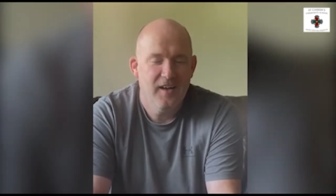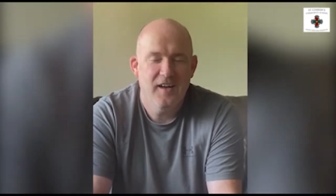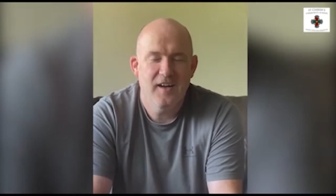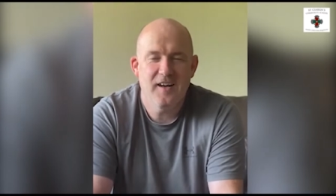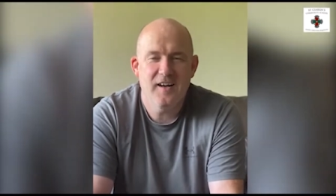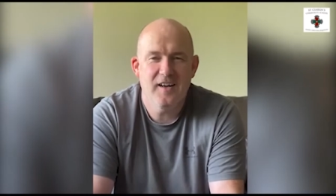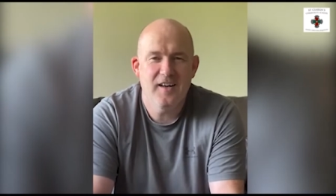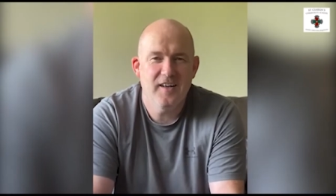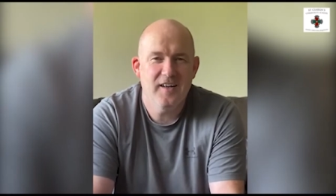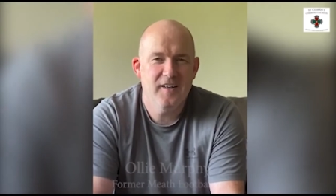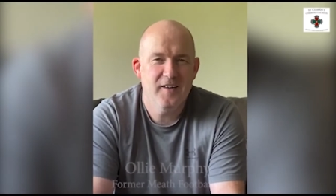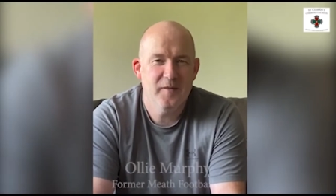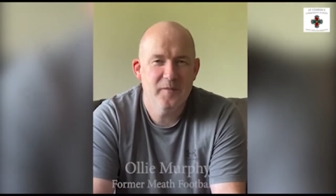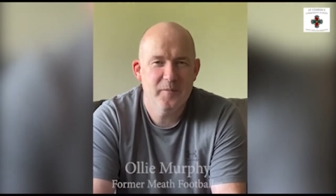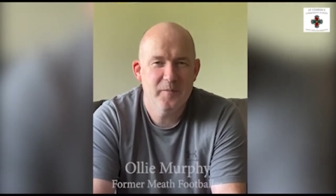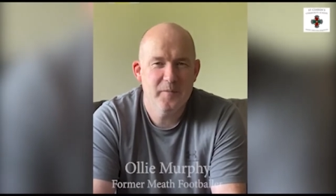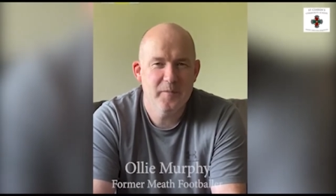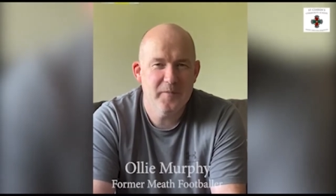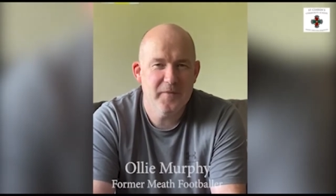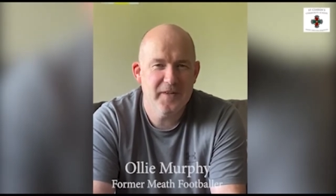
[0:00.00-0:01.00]
Hi,
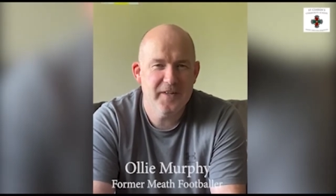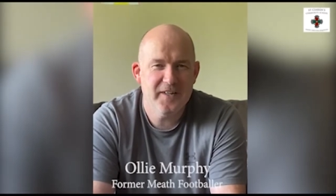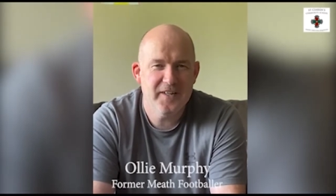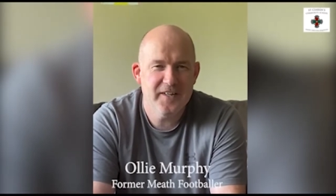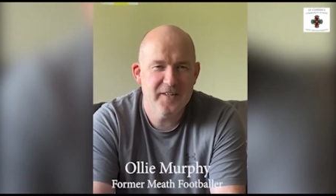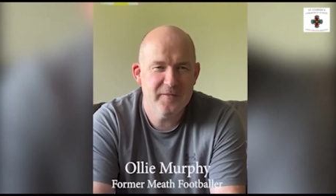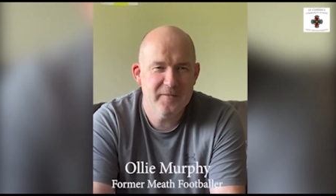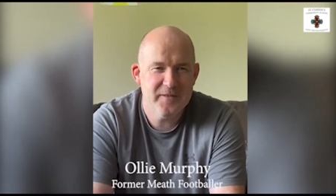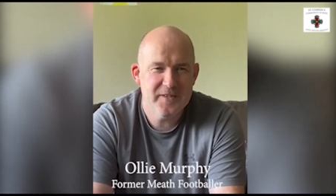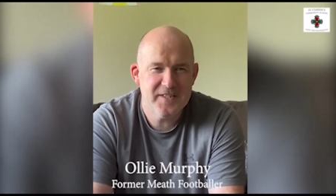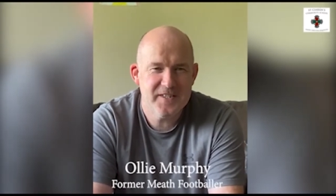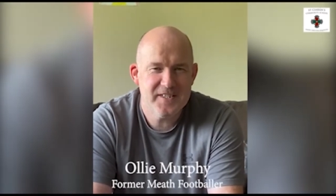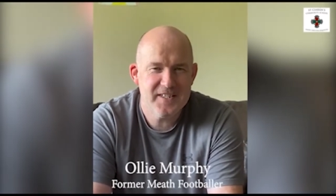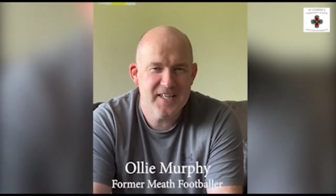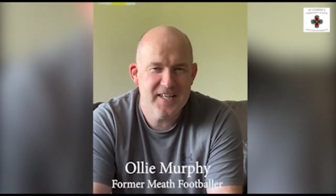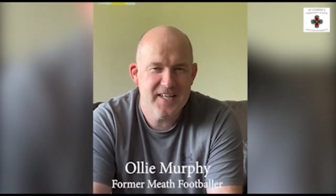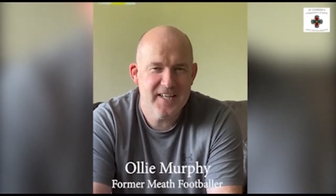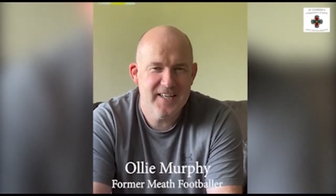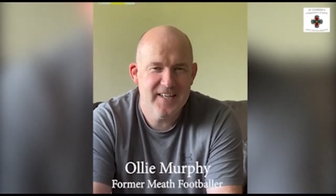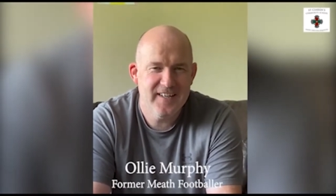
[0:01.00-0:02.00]
my name is
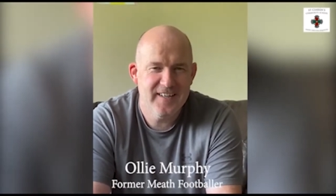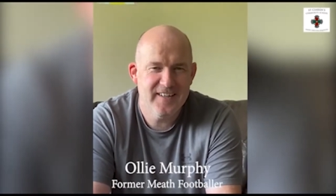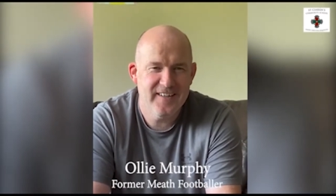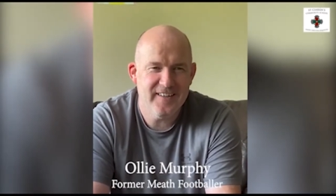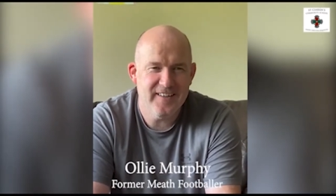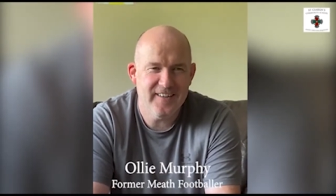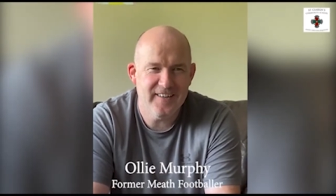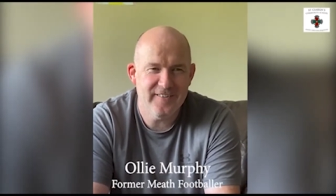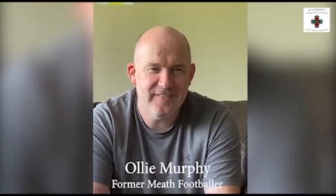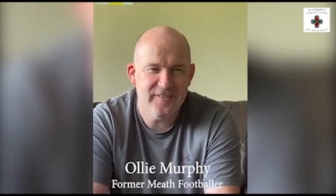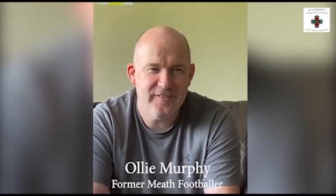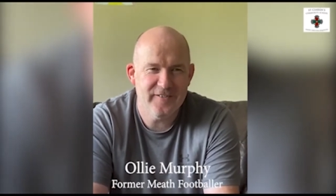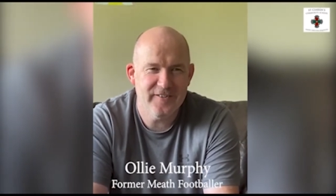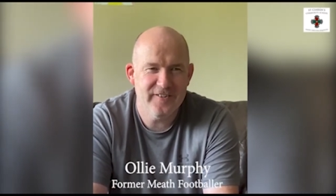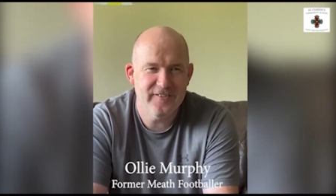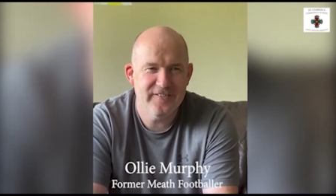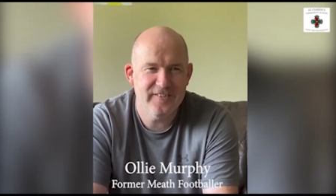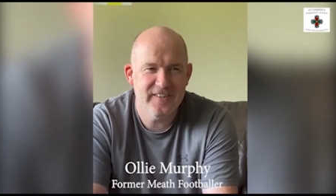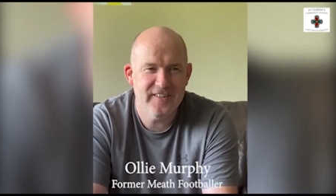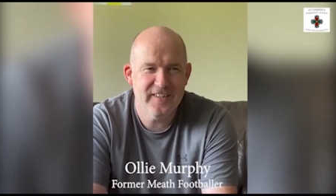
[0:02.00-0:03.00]
Oliver
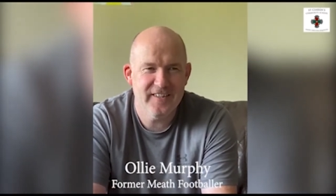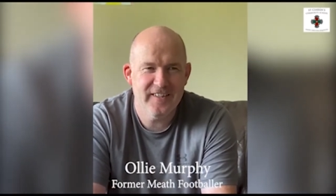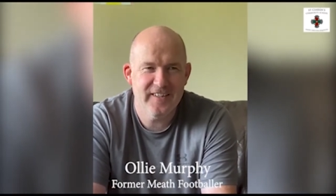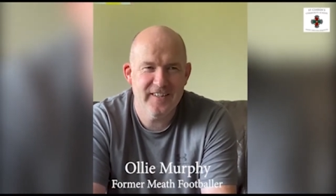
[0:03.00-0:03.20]
Murphy.